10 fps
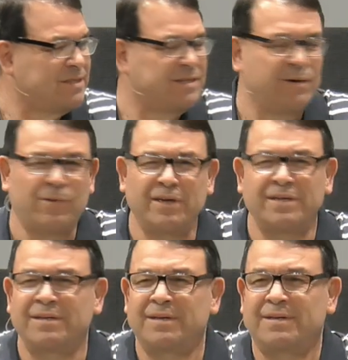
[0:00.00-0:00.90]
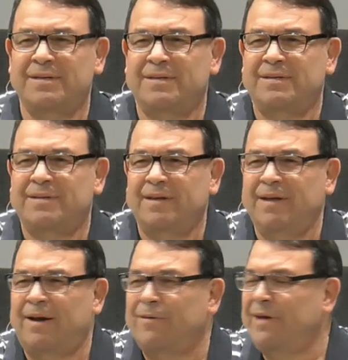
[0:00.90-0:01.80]
There wasn't, you
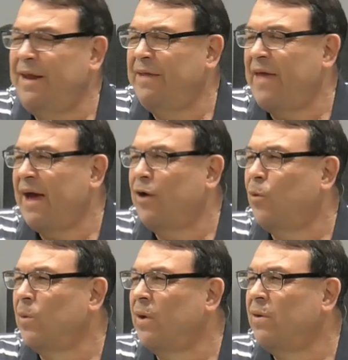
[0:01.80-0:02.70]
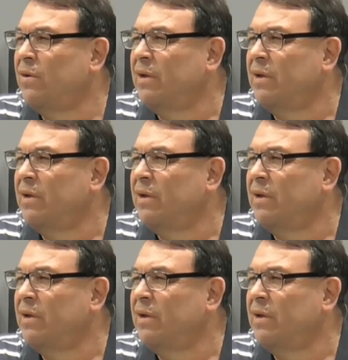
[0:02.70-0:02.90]
know, any of that going on.